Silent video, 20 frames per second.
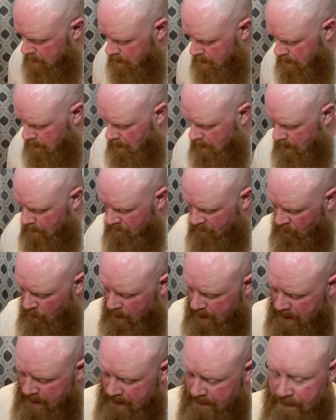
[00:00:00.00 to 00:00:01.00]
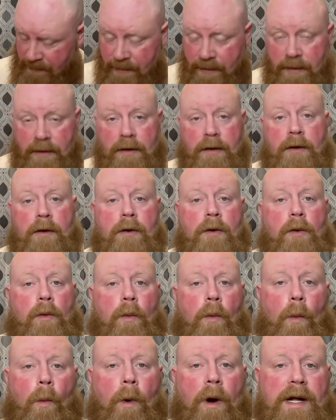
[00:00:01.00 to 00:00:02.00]
Comes with
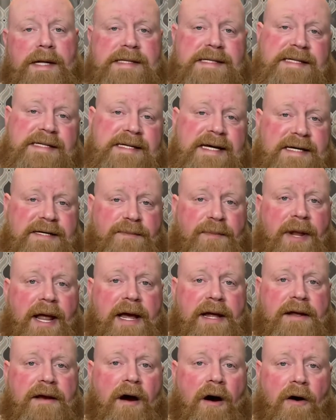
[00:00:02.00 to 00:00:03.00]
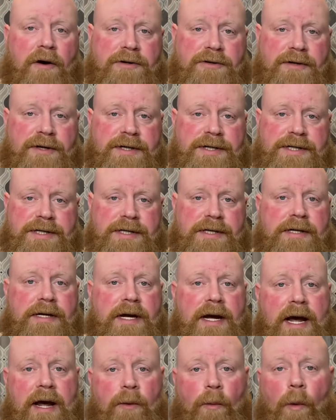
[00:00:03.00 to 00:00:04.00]
one 6-blade cartridge
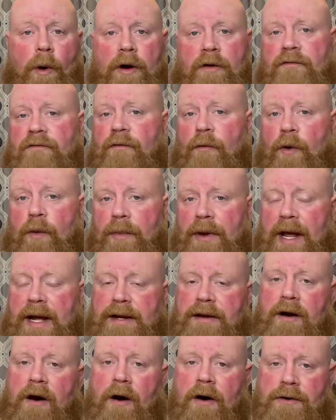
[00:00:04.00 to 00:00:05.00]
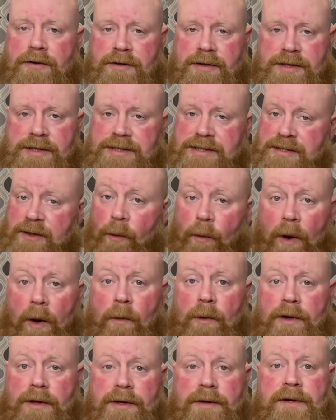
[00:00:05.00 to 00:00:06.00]
and one 4-blade cartridge. So what
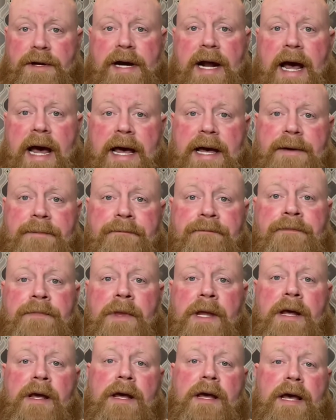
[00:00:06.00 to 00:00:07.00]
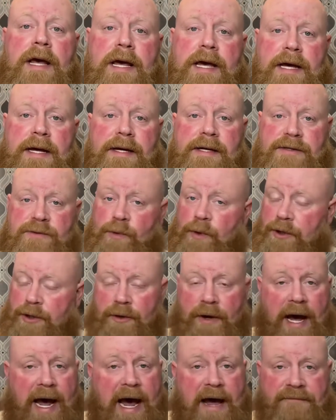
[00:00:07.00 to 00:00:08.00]
we'll do today is we'll
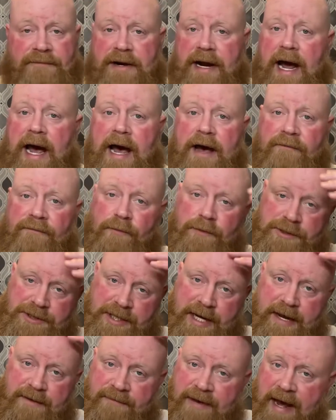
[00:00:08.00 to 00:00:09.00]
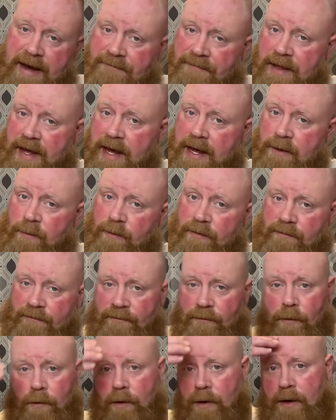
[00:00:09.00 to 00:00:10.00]
do a half and half. We'll shave half the head with a
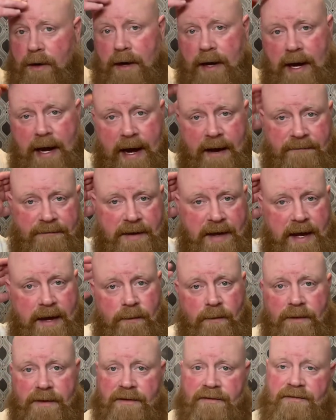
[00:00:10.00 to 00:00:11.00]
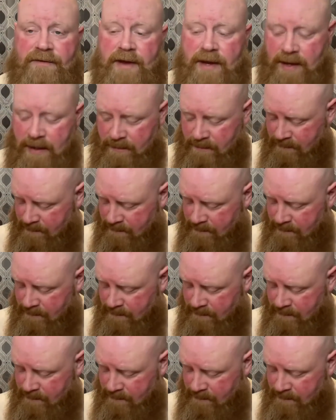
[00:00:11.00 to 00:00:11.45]
4, half the head with a 6,